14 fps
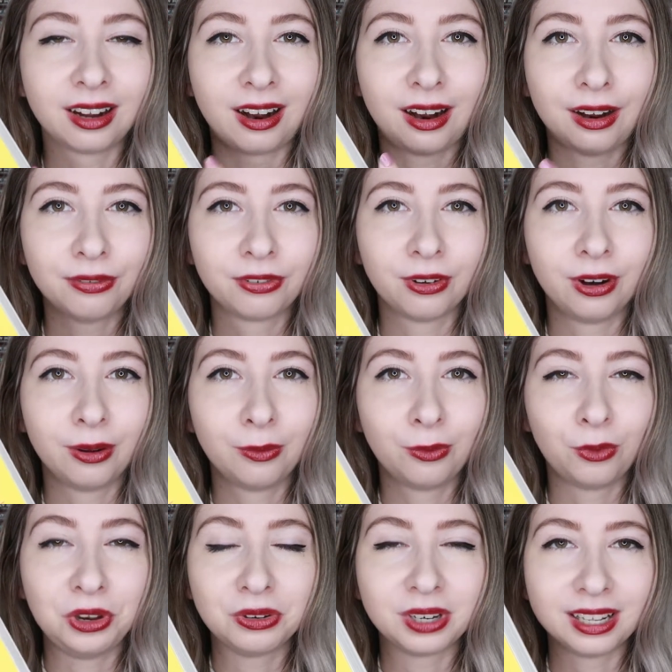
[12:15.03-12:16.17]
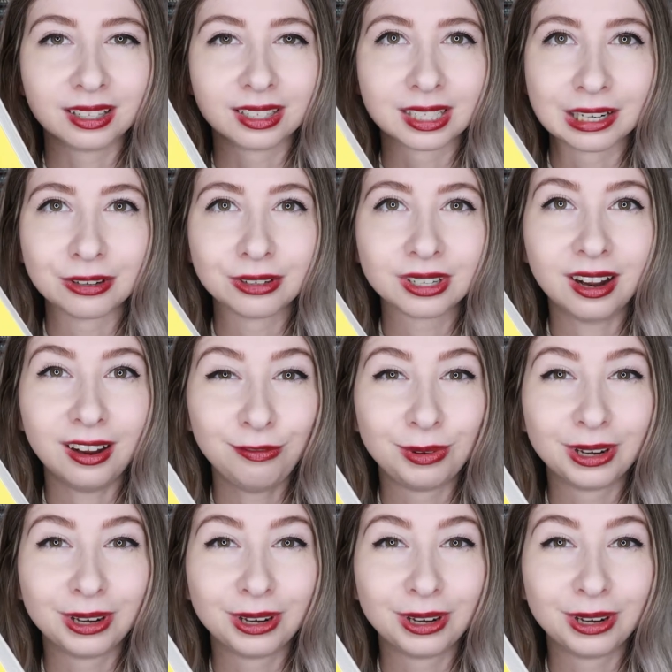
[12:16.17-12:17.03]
off from when you take the stickers off?